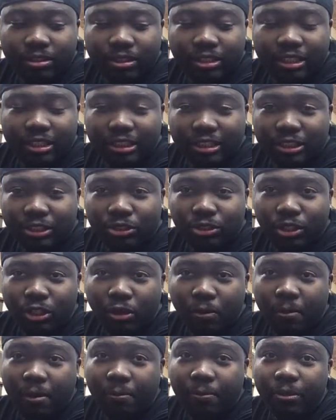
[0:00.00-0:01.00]
listening to a
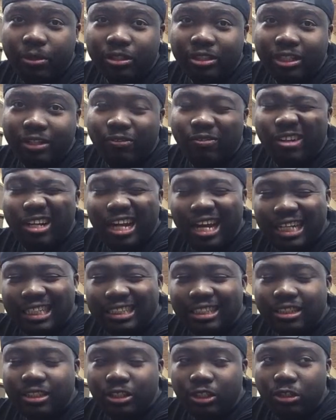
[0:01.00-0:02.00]
little bit of music,
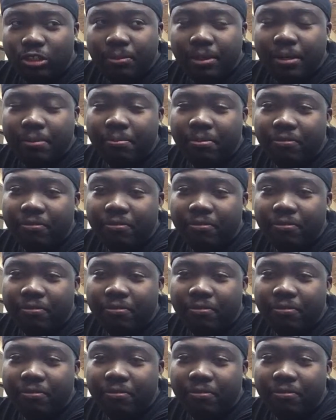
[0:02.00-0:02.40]
relaxing a little bit